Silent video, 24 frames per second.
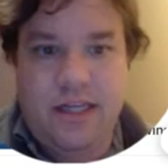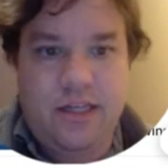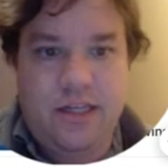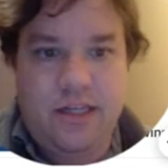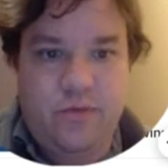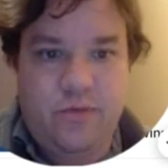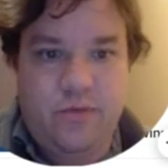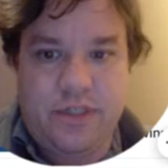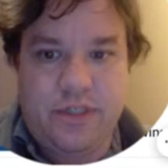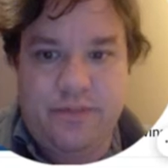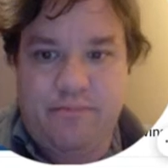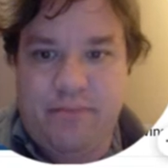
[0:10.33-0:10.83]

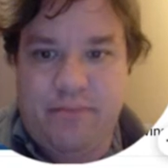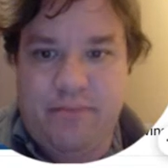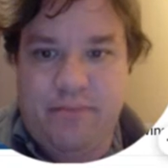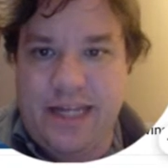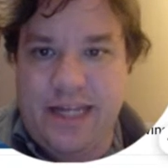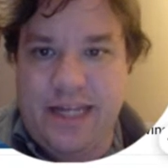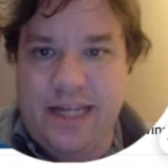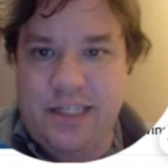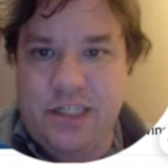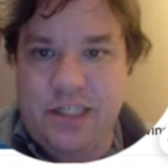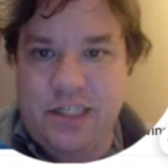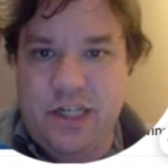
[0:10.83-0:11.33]
It was a
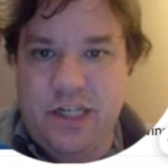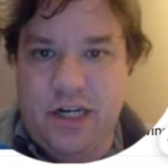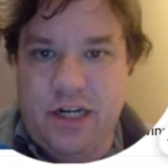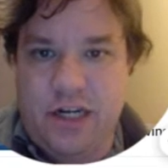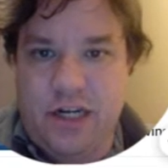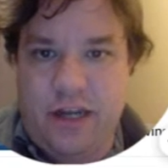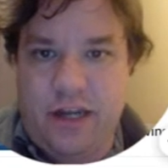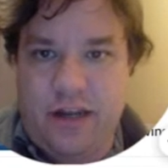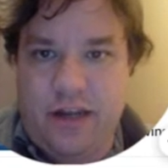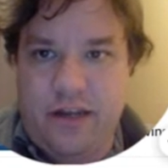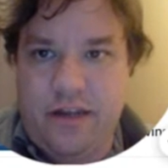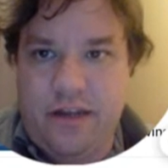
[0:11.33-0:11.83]
pleasant
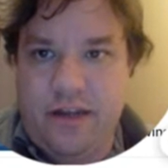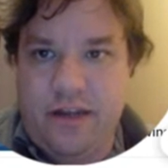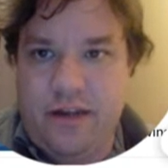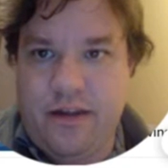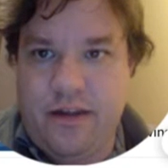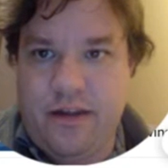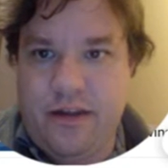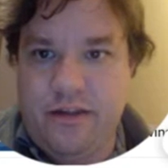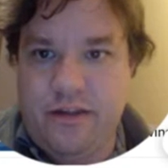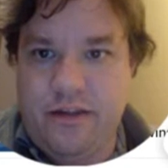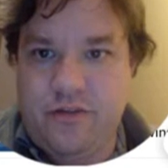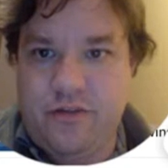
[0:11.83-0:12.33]
journey, I
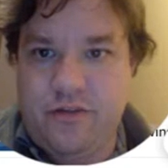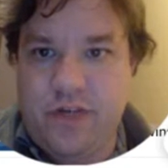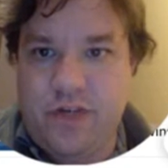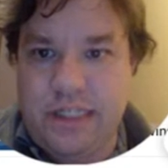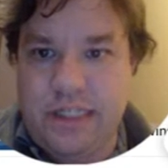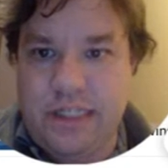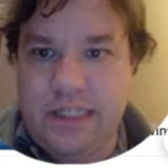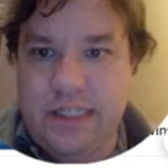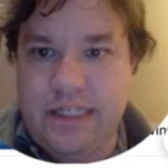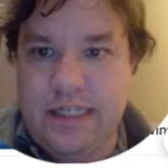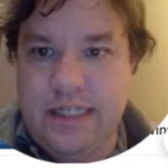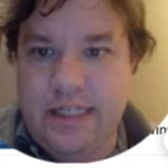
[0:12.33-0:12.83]

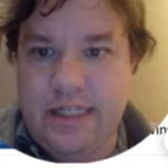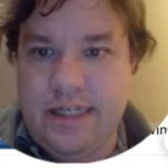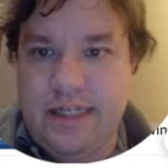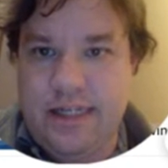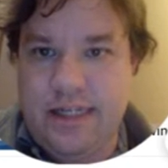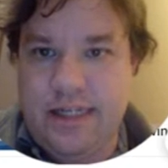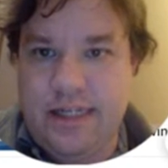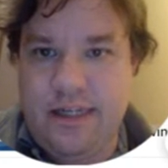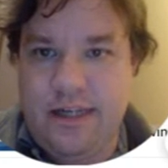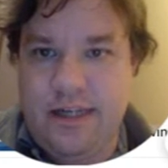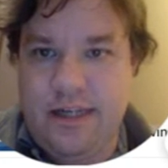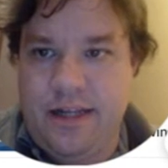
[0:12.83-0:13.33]
trust,
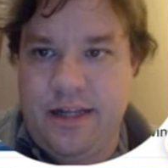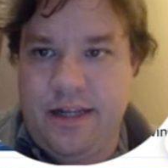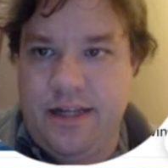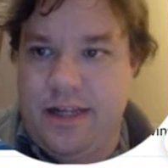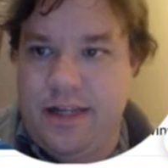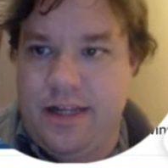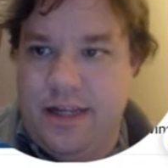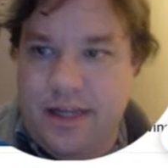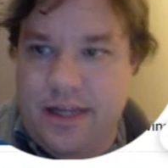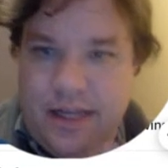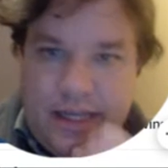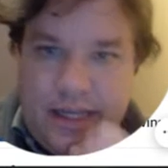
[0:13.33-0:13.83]

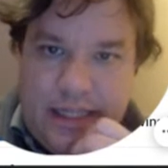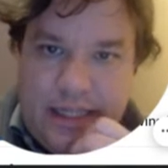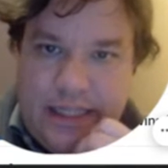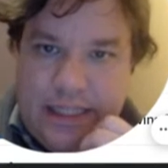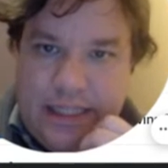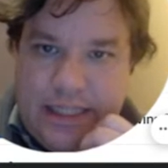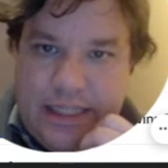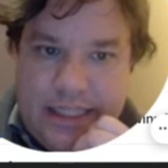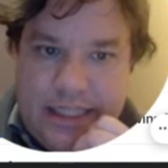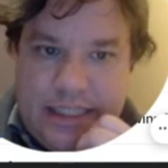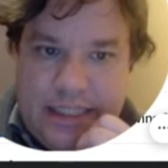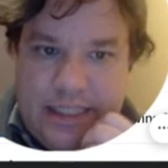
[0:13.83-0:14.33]

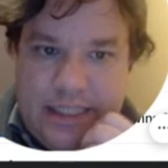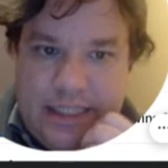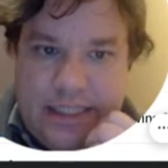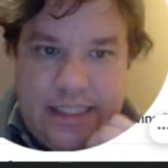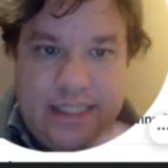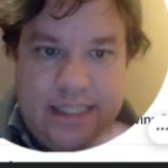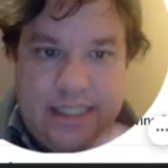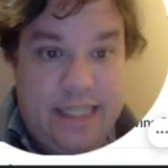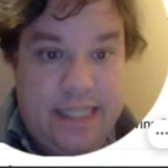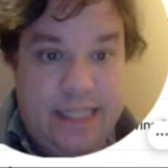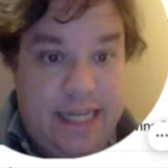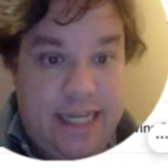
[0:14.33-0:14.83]
and
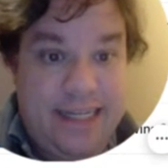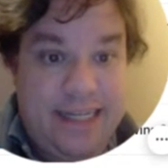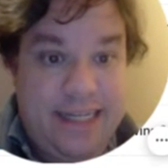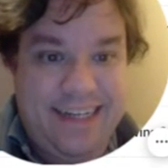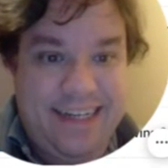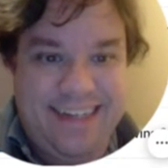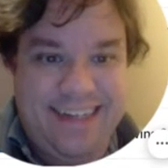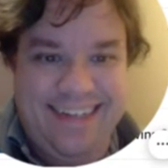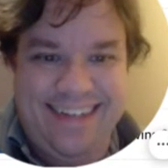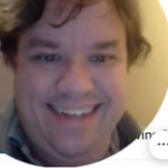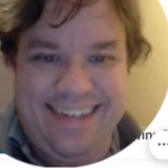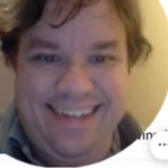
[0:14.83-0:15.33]
it's ending.
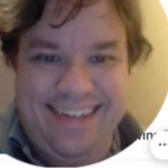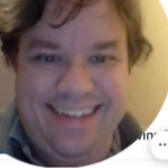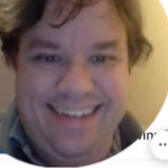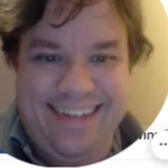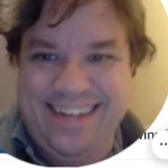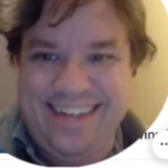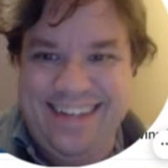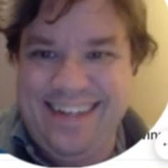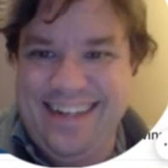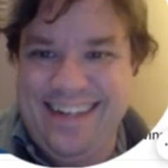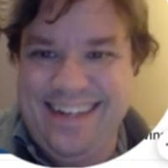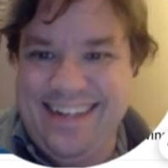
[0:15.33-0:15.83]

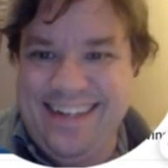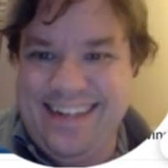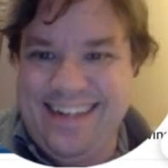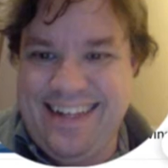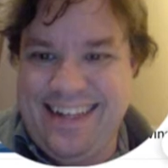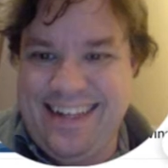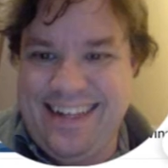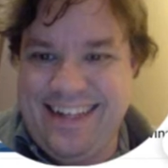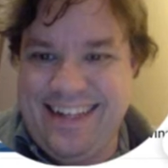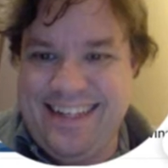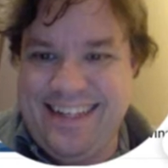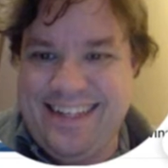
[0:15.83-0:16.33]

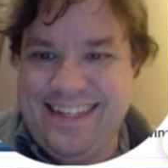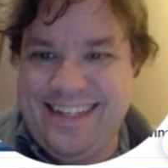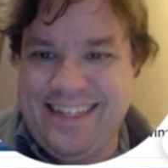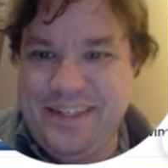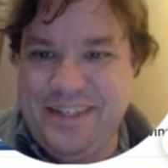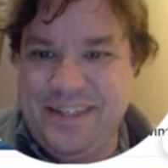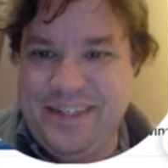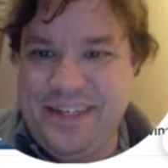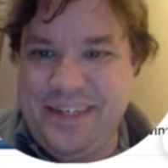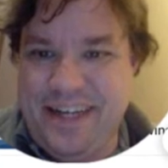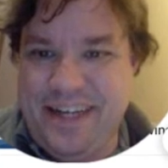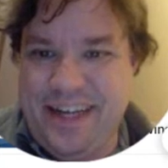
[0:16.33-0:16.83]
Let's
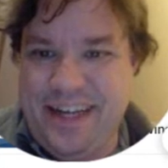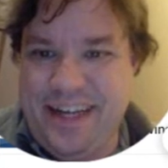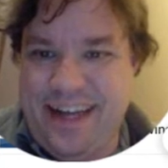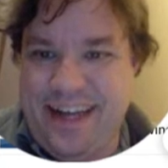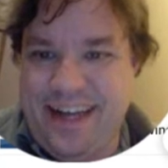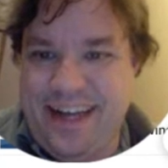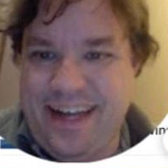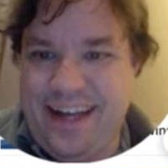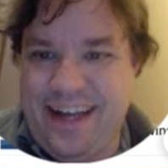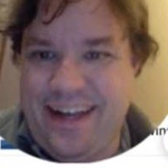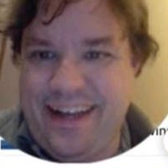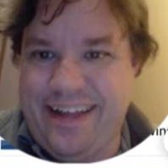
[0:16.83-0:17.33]
see,
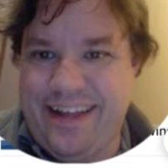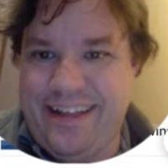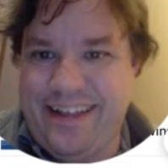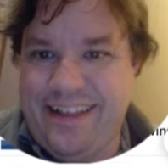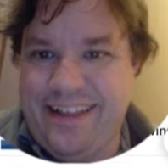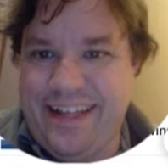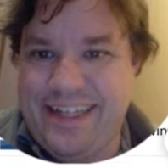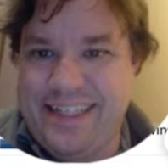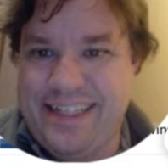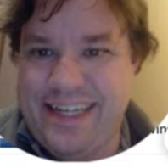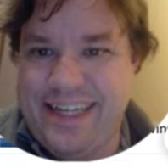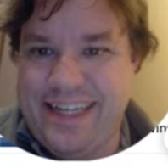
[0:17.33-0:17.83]

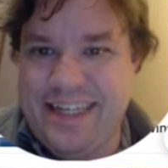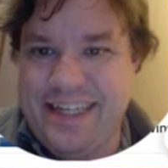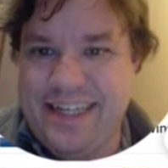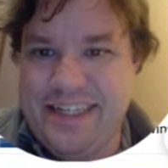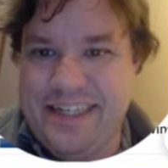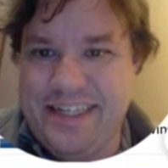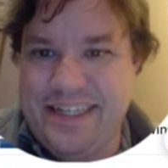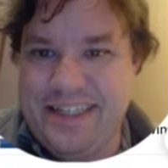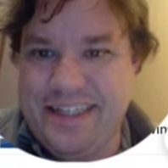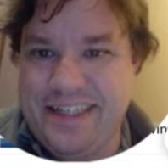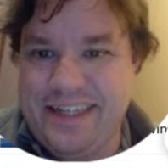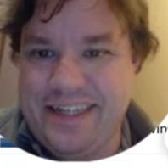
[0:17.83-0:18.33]
let's end
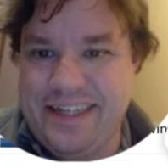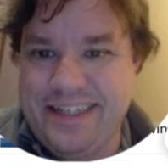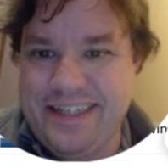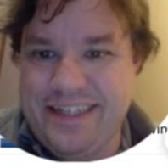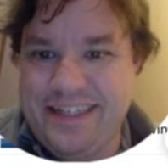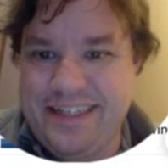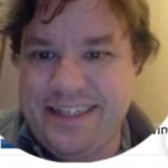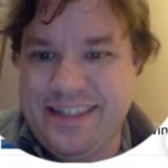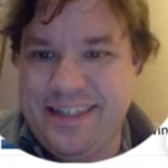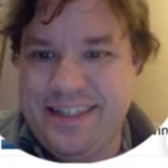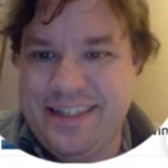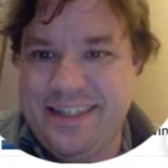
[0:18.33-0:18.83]
it in a
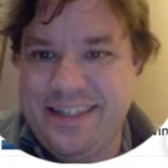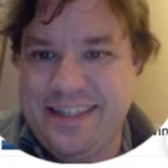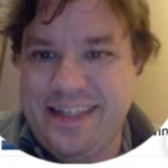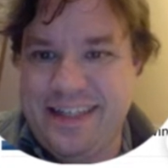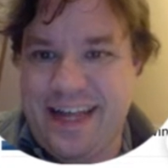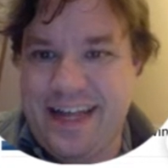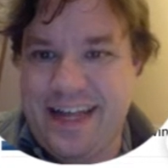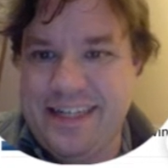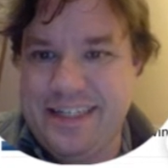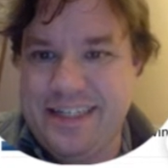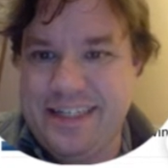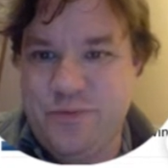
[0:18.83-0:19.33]

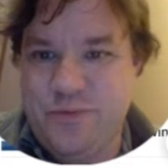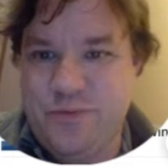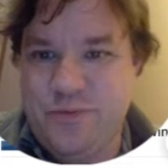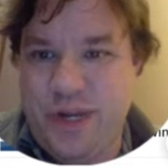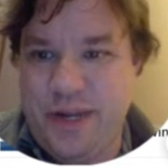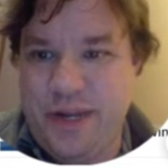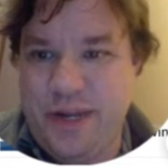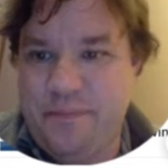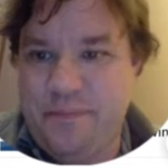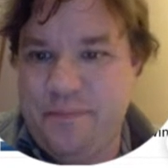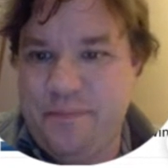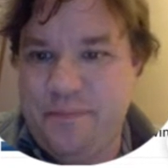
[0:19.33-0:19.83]
nice
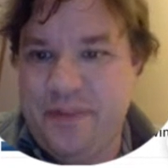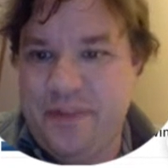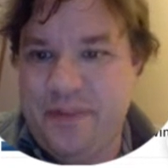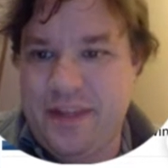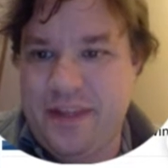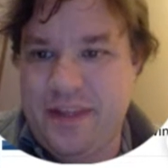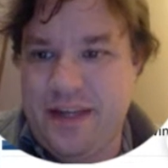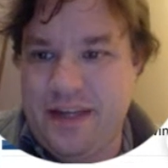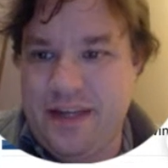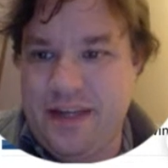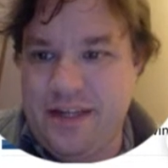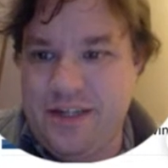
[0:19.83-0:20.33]
way.
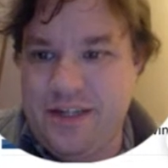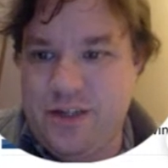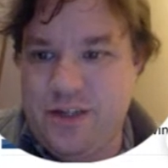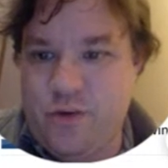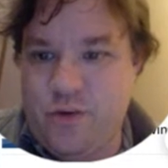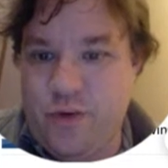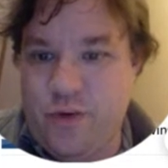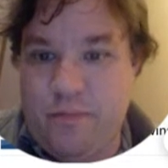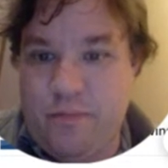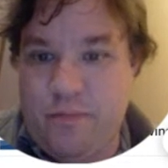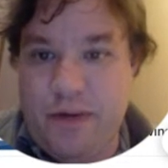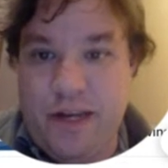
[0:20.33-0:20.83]

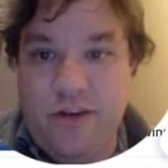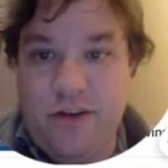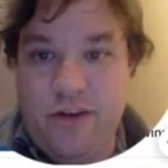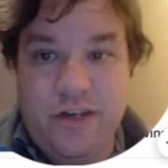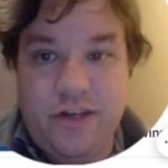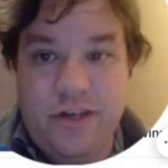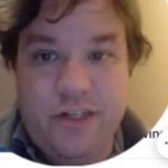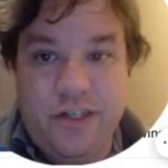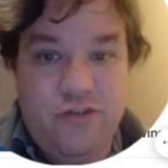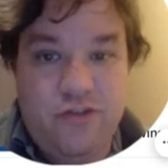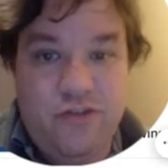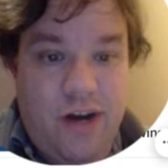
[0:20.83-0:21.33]
So we are playing
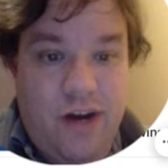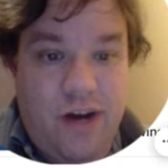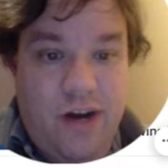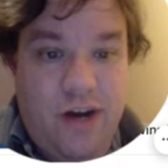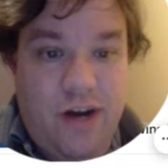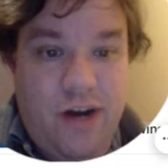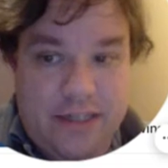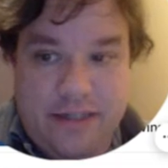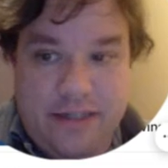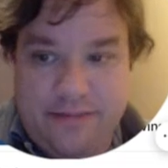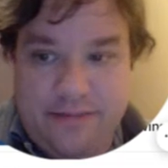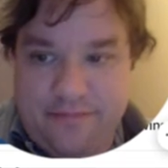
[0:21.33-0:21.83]
only two
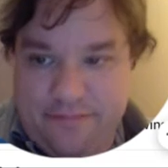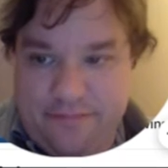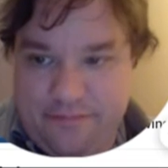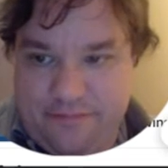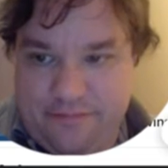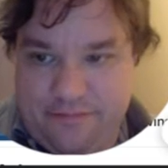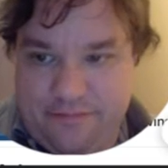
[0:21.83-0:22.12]
hearts.